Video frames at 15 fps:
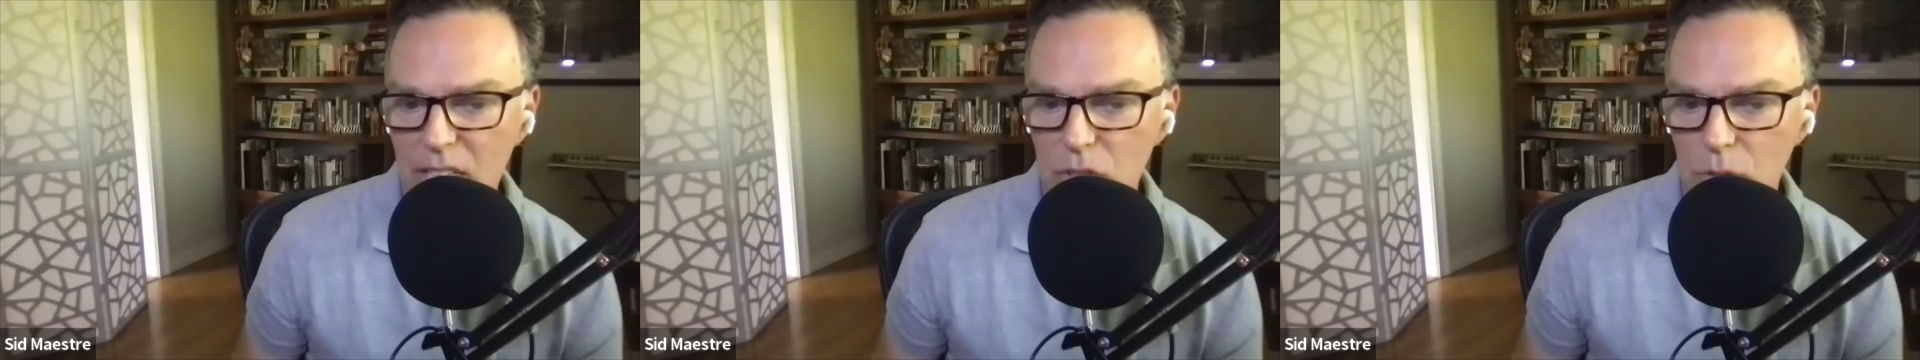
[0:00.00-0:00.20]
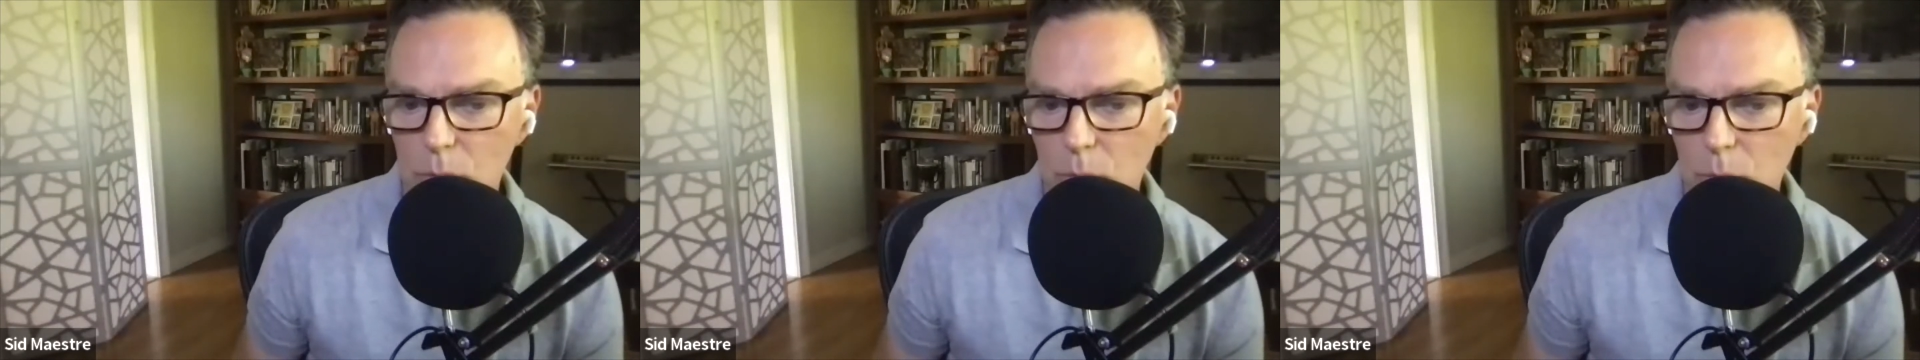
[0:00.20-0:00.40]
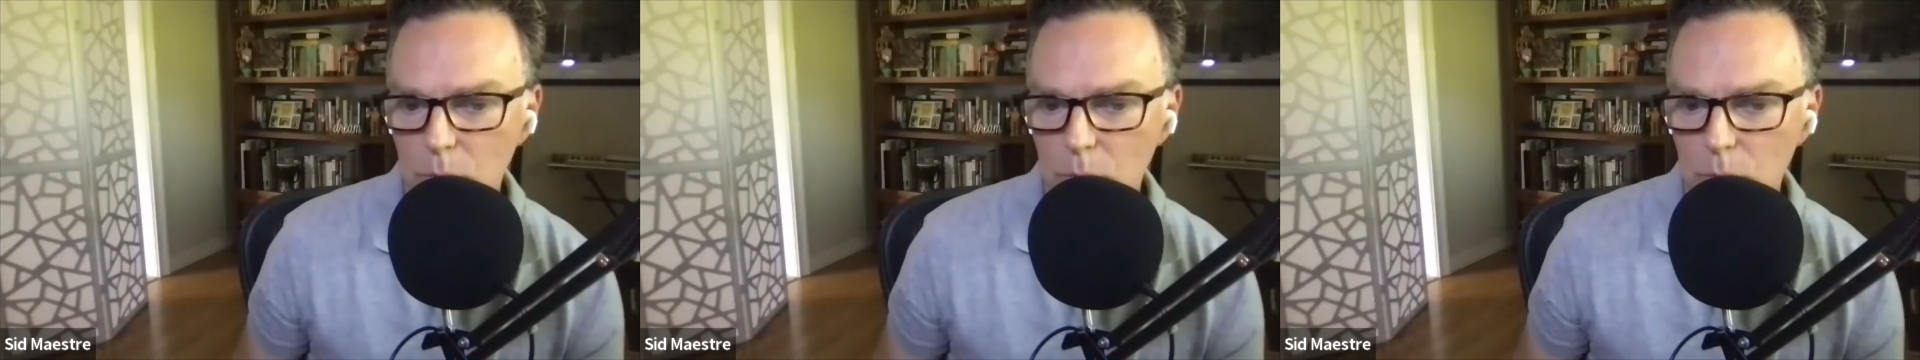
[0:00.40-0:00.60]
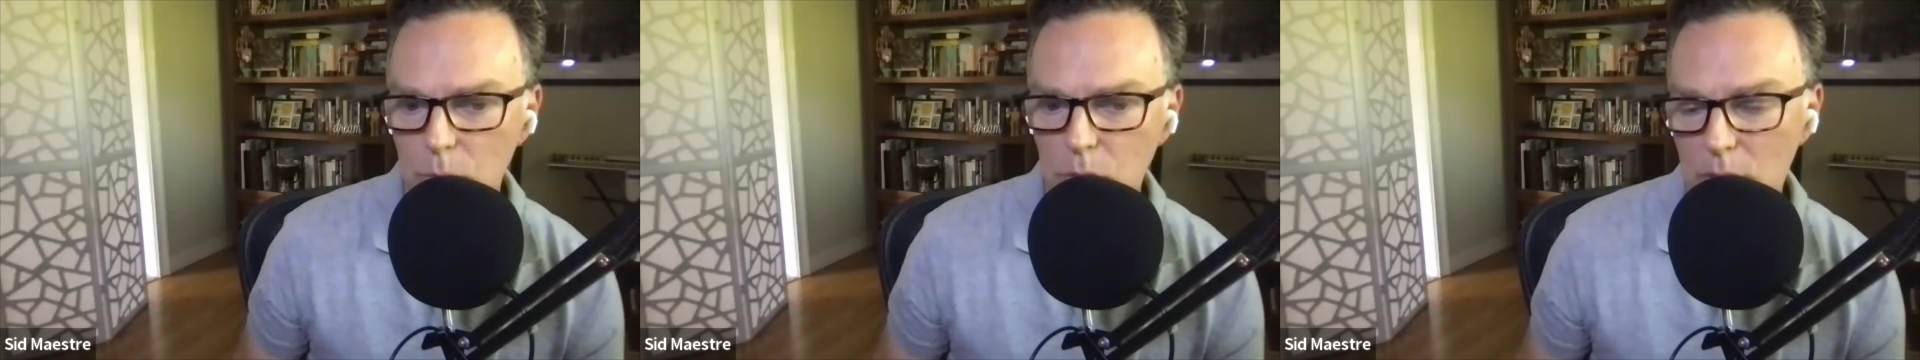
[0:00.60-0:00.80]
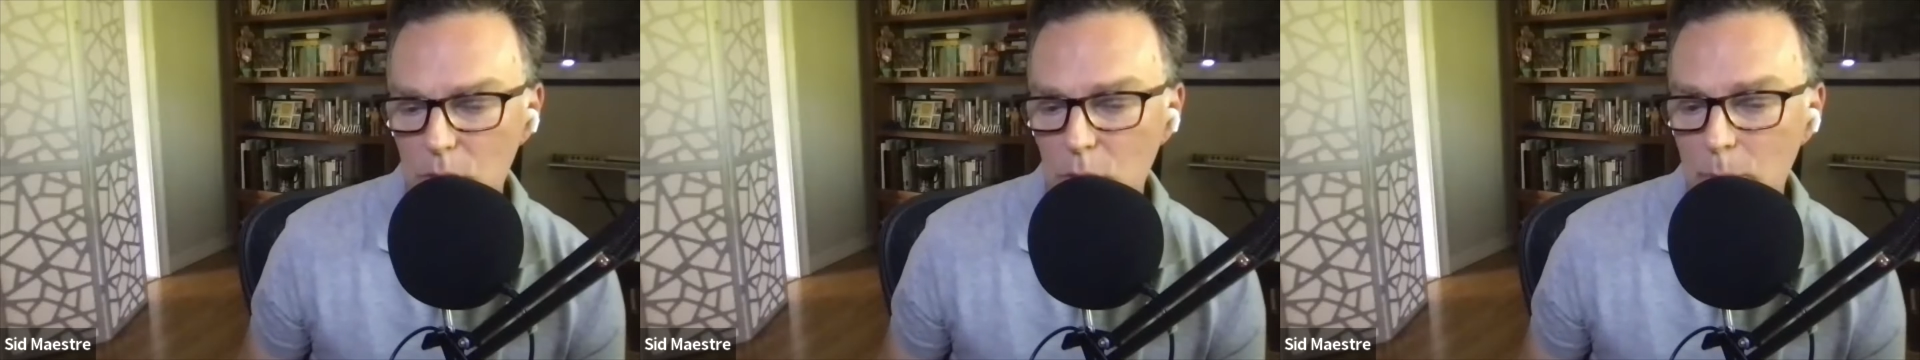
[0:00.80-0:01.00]

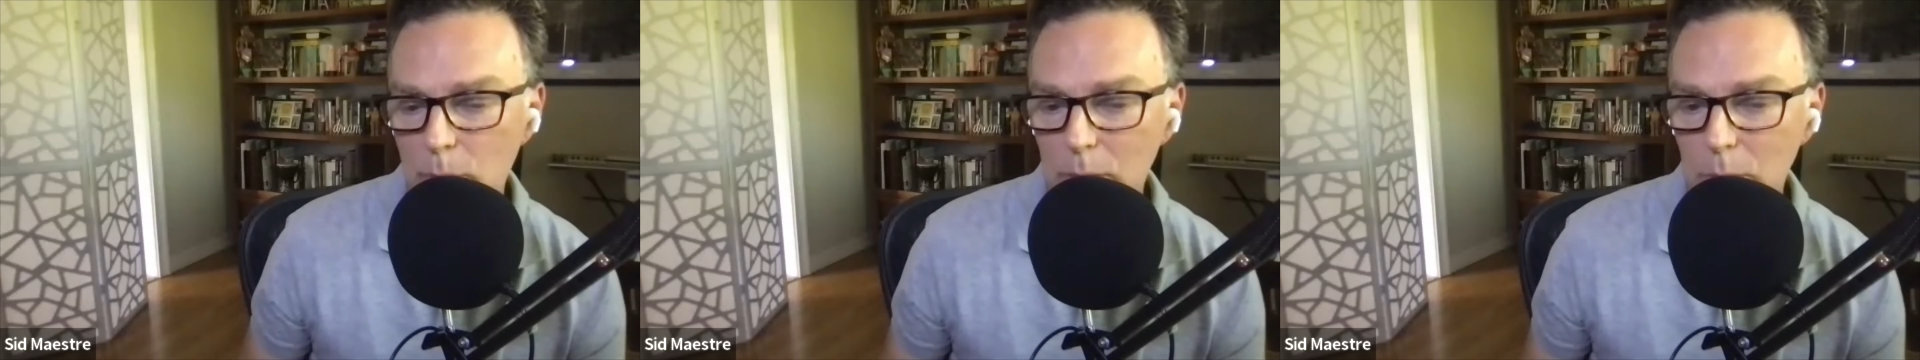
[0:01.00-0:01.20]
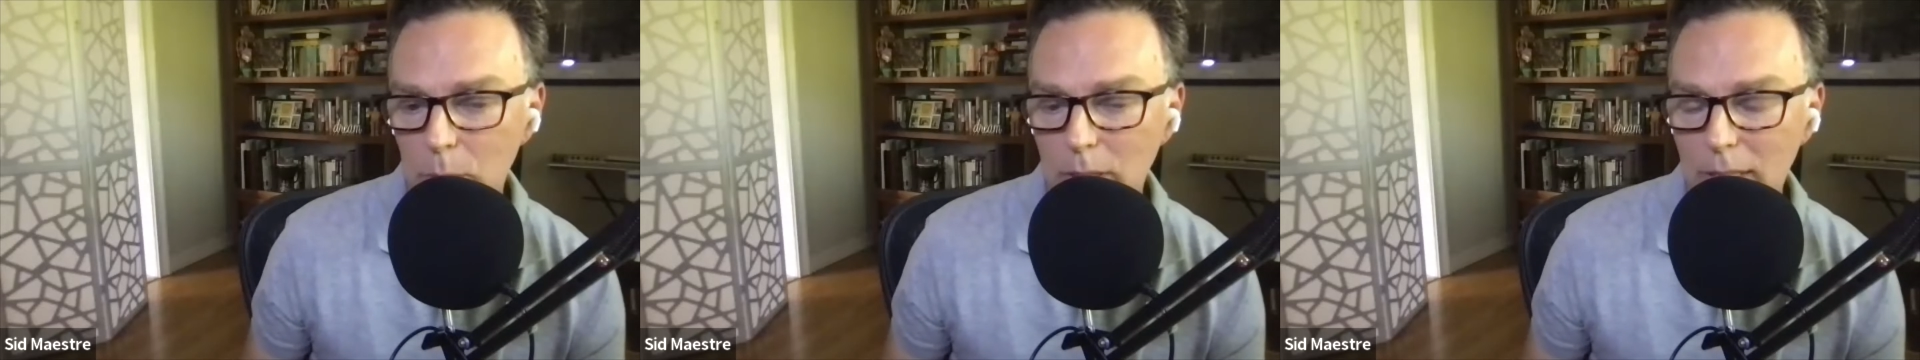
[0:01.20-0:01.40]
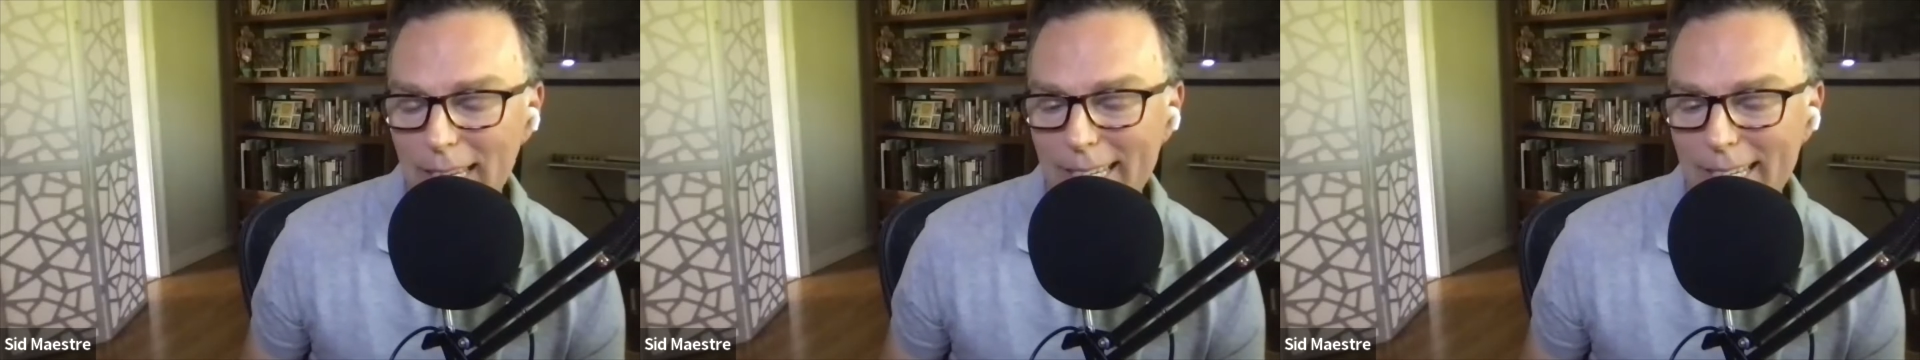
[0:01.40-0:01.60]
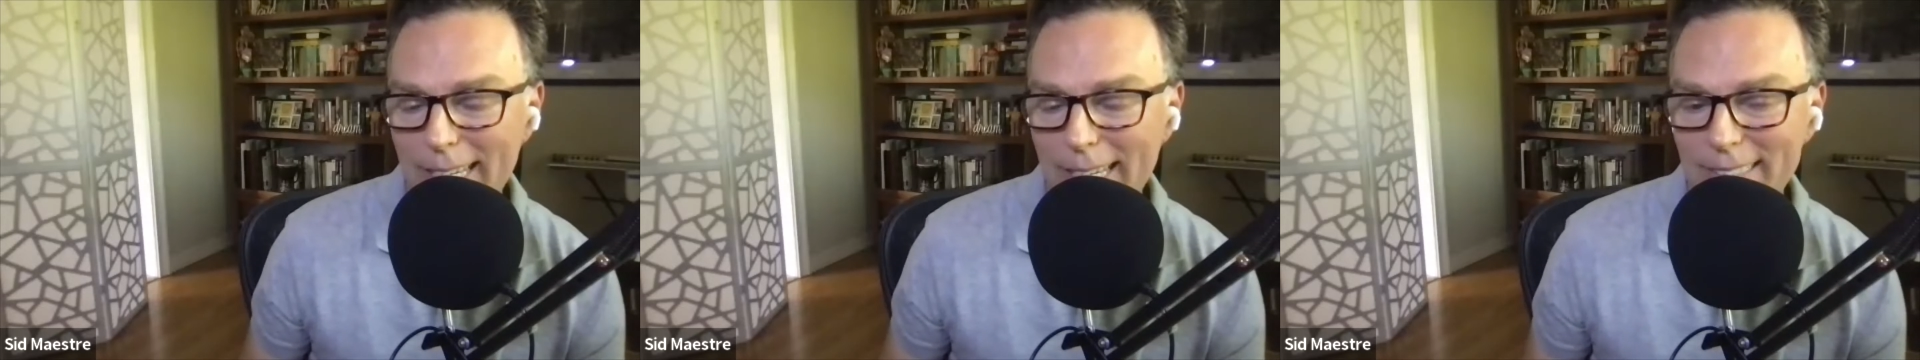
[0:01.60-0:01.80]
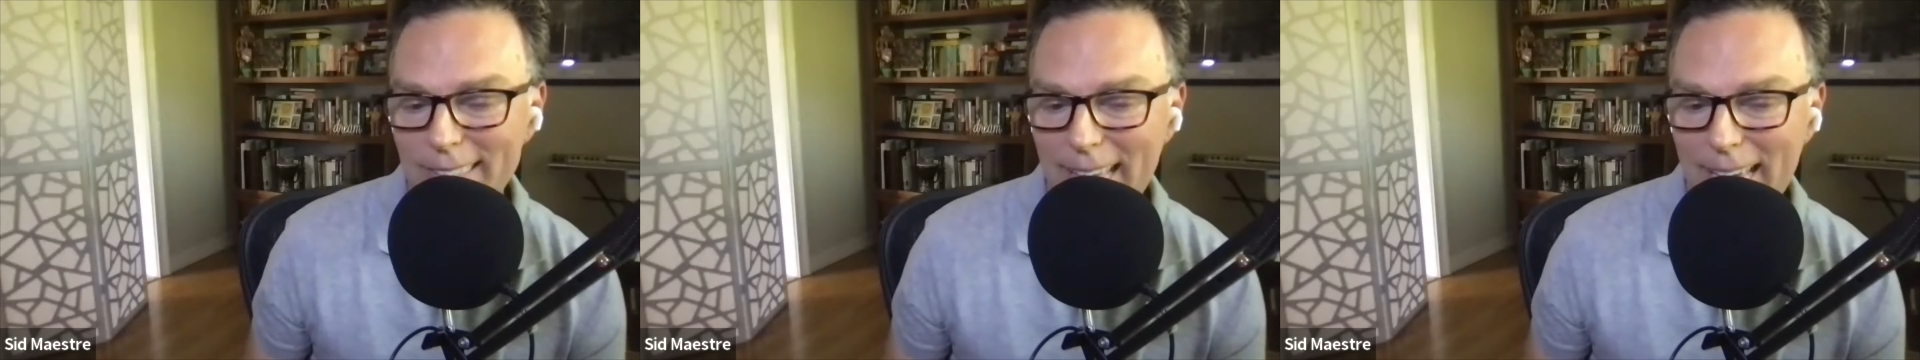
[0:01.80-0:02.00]
you also might
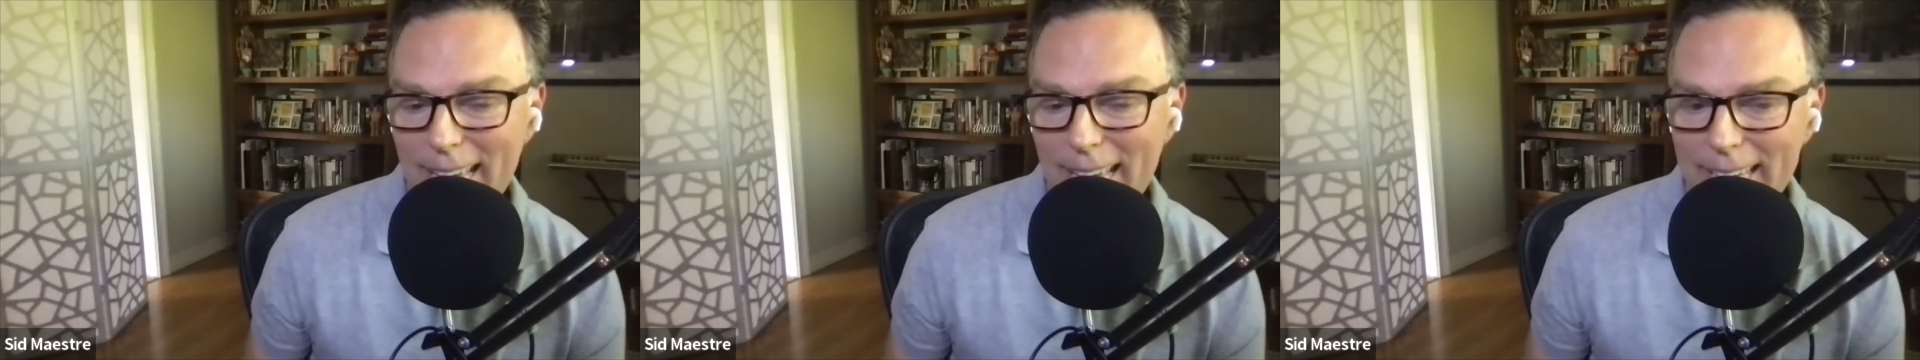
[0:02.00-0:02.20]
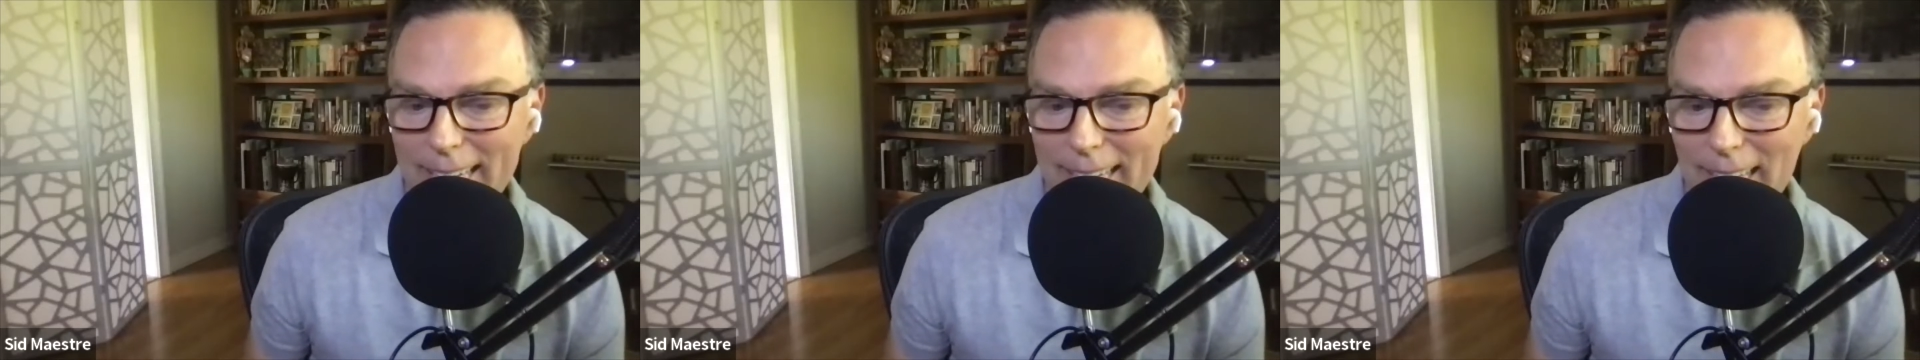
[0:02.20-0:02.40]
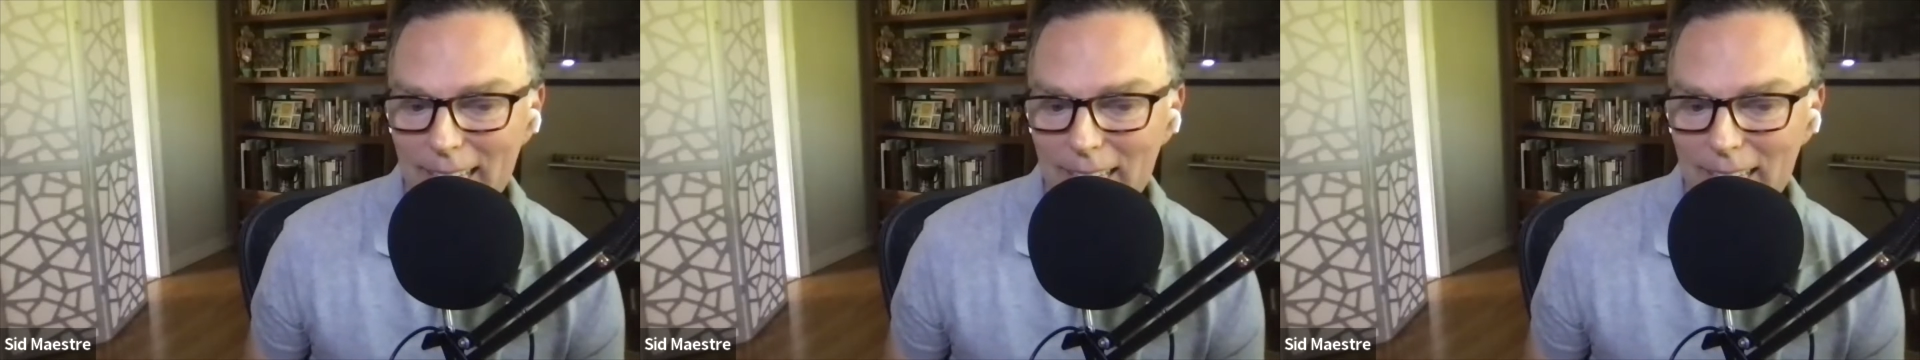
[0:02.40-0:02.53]
realize that